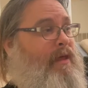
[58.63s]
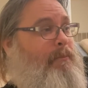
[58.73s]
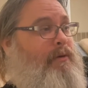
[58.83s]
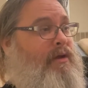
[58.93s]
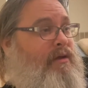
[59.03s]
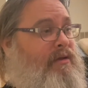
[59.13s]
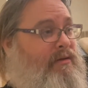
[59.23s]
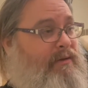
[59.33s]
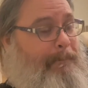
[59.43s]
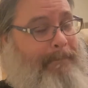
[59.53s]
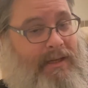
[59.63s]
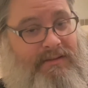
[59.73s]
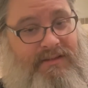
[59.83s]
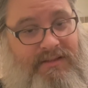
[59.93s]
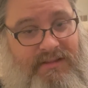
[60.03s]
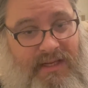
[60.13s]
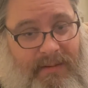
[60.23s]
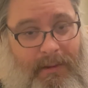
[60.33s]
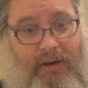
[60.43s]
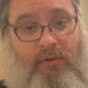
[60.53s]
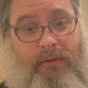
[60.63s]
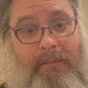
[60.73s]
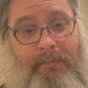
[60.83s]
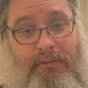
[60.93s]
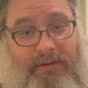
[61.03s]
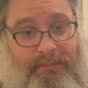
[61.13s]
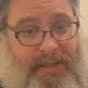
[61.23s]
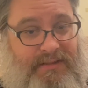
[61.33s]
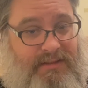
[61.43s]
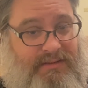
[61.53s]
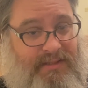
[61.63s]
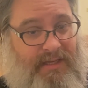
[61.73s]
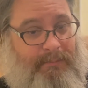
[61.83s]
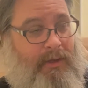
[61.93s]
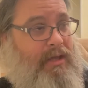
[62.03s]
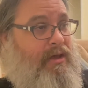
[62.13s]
But the bassist's name, I don't remember the bassist's name